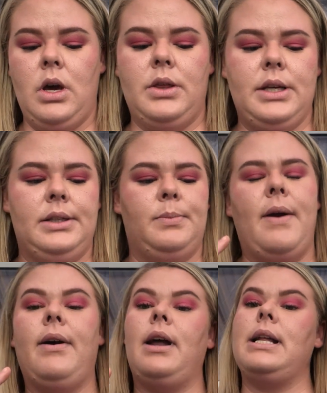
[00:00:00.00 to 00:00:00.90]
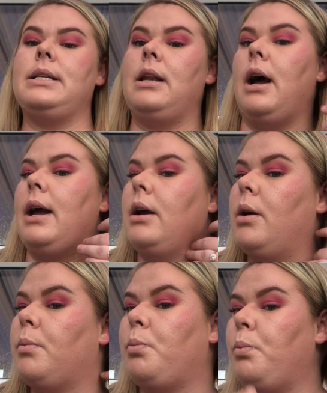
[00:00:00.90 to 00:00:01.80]
This is where I like to,
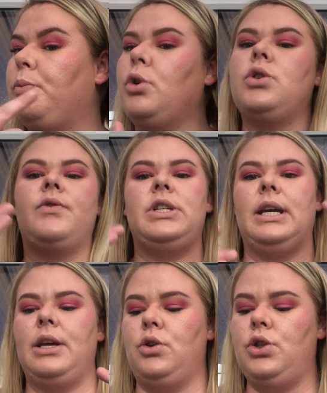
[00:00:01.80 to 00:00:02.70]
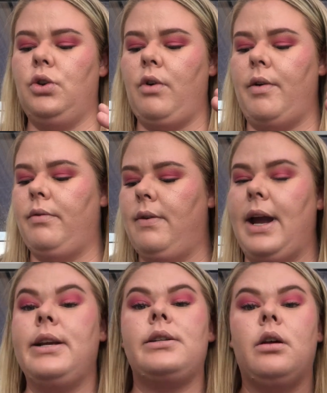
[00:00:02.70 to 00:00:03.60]
because obviously you get used to your own
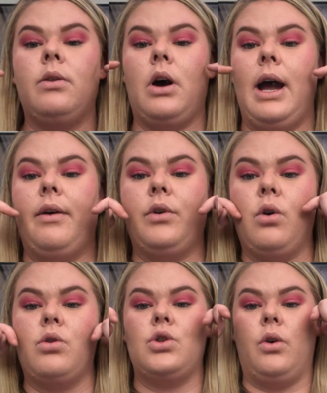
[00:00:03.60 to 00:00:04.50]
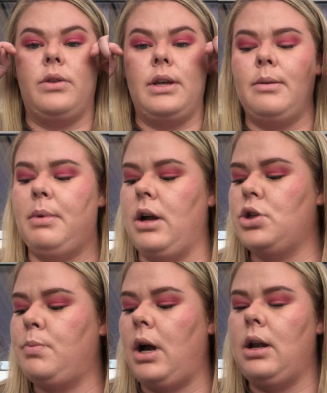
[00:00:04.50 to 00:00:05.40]
face. I have the contour, then the blush,
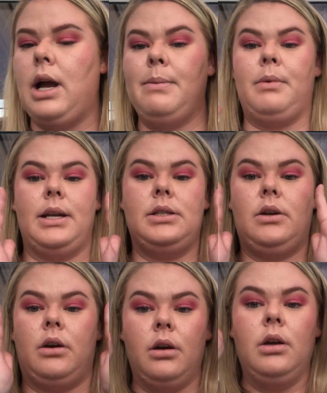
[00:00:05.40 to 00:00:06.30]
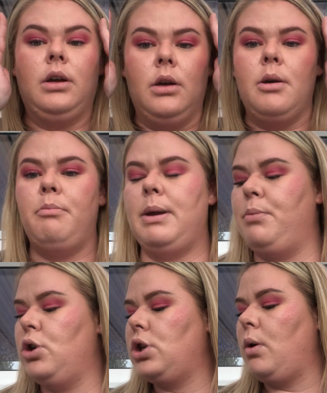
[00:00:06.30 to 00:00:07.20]
but I like mine to be
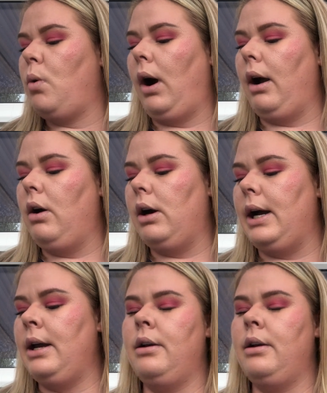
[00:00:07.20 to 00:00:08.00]
pushed up quite high.